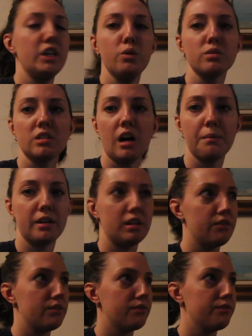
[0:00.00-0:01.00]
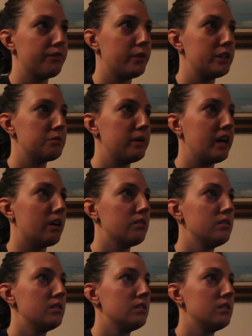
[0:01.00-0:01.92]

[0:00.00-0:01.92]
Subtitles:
I knew it was coming and it freaked me out.